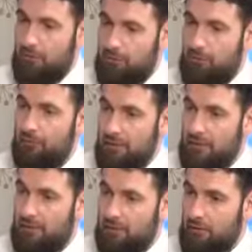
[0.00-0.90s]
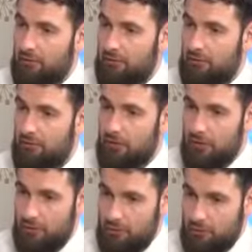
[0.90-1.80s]
helped you finally also
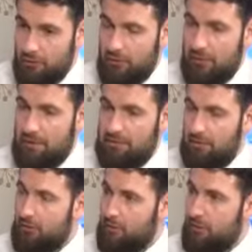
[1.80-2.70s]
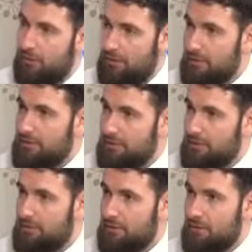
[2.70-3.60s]
to realize that, you know what, this
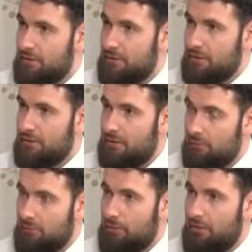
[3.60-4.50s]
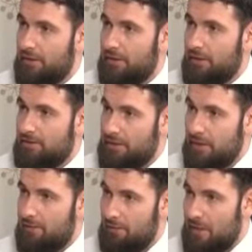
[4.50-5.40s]
is a book that is
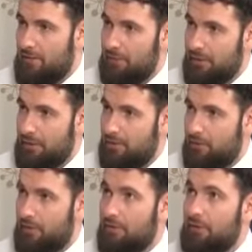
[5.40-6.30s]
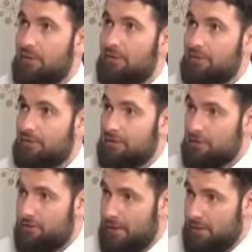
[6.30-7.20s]
not man-made but is
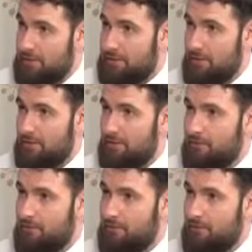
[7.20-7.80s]
divinely sent?